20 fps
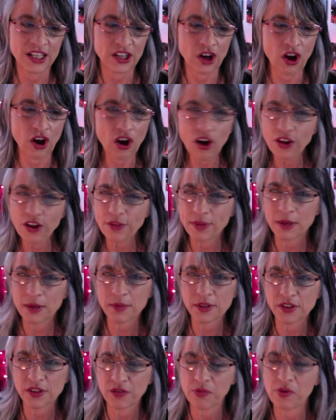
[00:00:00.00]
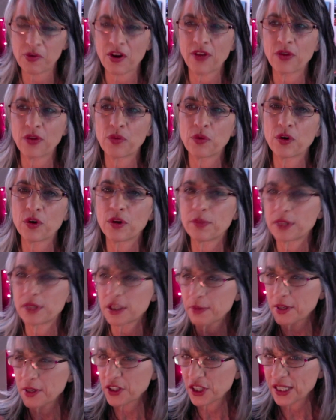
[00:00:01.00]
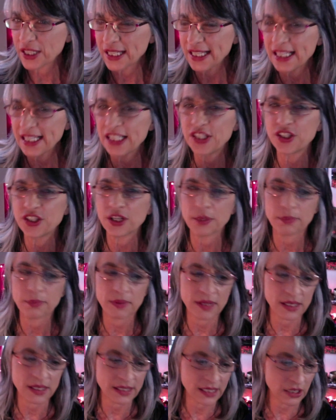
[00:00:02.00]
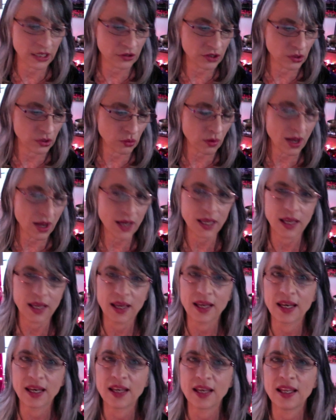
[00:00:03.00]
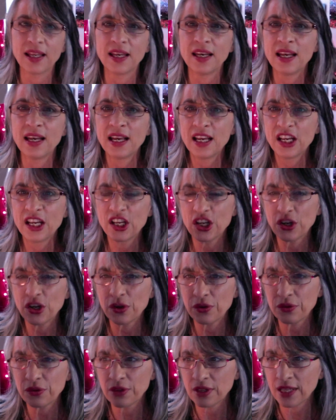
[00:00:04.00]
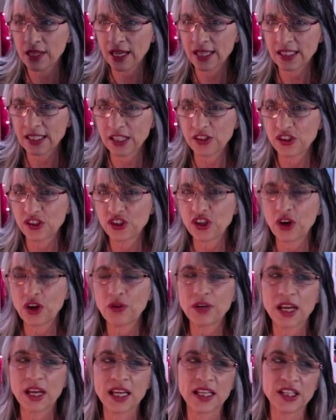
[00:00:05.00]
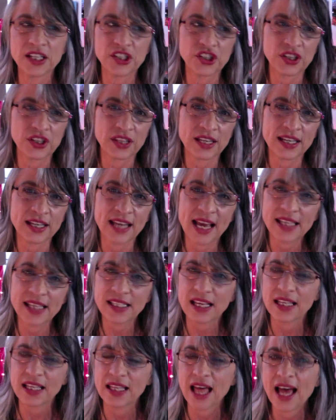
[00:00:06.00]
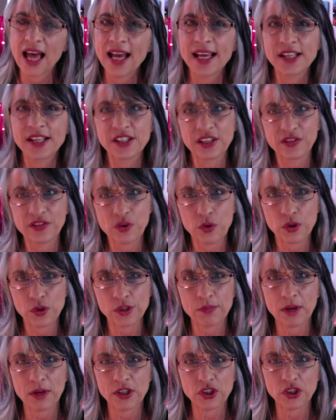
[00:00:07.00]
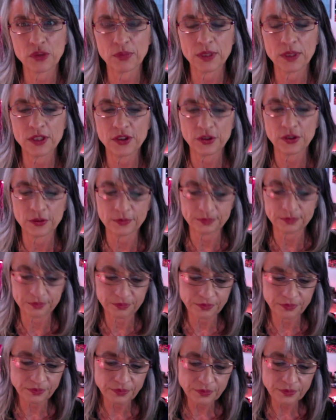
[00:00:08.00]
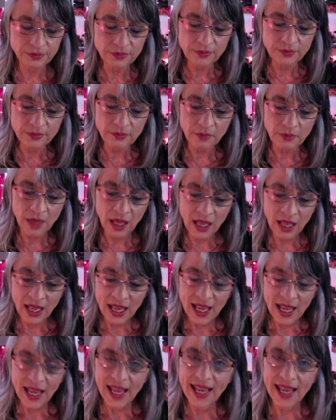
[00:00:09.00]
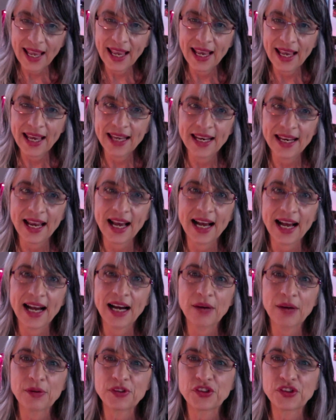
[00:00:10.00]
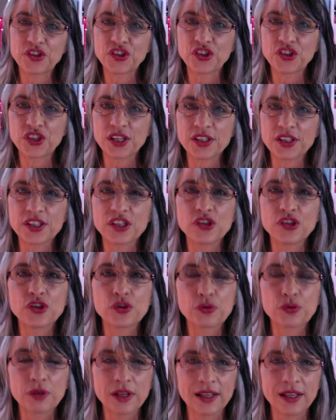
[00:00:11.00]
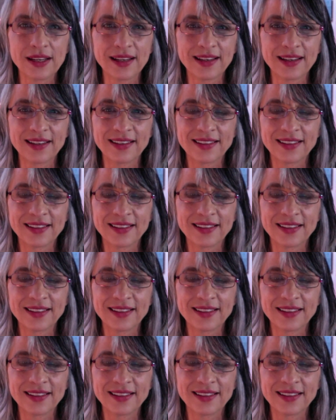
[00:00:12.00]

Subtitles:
all the pyramids from around the world, but especially Egypt, and then Teotihuacan, and then, like I said, Stonehenge and the Nazca Lines, and of course, Machu Picchu. And I was just intrigued.